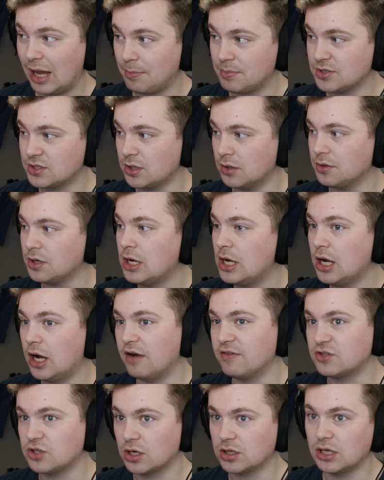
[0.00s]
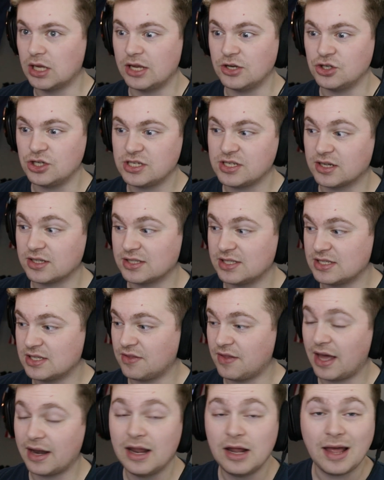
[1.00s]
episode of Chenle and Jisung's This
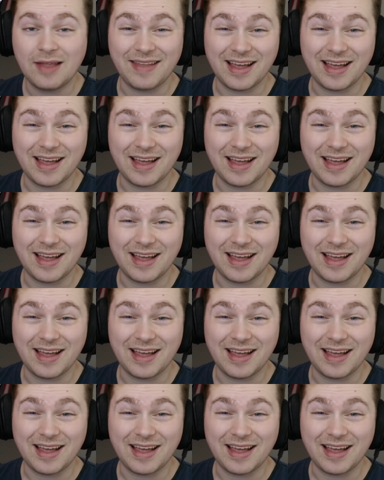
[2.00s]
and That,